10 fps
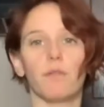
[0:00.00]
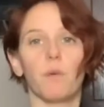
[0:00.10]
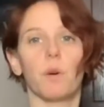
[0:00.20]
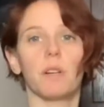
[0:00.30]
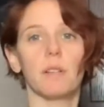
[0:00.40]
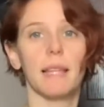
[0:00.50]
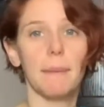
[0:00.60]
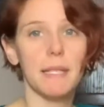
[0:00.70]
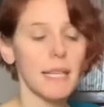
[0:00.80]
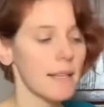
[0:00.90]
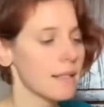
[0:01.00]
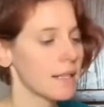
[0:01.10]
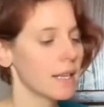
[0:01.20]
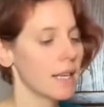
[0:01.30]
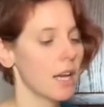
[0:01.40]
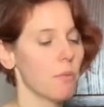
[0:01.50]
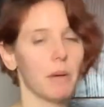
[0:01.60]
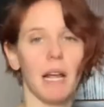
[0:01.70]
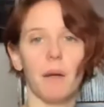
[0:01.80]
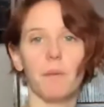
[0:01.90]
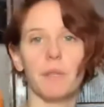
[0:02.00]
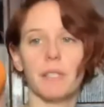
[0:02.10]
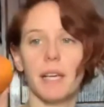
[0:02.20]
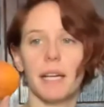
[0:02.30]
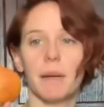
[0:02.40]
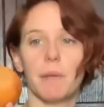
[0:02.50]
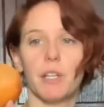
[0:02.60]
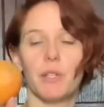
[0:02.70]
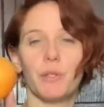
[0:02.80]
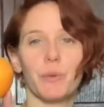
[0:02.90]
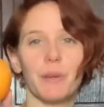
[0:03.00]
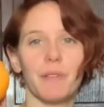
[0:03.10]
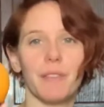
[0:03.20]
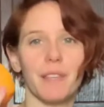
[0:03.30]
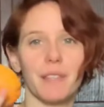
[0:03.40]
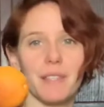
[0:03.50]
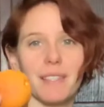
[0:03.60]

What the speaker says: for lemon zest, but I've decided I'm going to use one of these